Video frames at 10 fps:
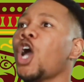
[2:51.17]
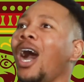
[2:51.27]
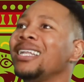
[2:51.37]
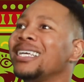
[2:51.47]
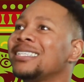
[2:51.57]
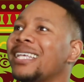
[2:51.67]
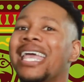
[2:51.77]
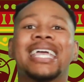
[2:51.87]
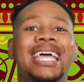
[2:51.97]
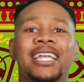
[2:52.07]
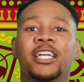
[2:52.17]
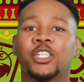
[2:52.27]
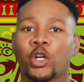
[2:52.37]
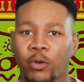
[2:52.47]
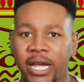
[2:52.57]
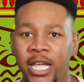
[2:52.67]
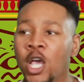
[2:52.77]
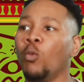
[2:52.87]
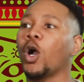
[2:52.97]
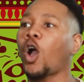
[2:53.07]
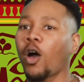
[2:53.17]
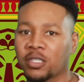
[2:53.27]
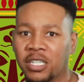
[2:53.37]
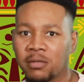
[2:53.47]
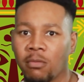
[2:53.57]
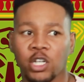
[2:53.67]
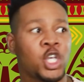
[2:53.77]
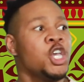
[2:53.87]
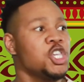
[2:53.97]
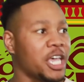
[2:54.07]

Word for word: Y'all didn't say getting a degree will cost this much.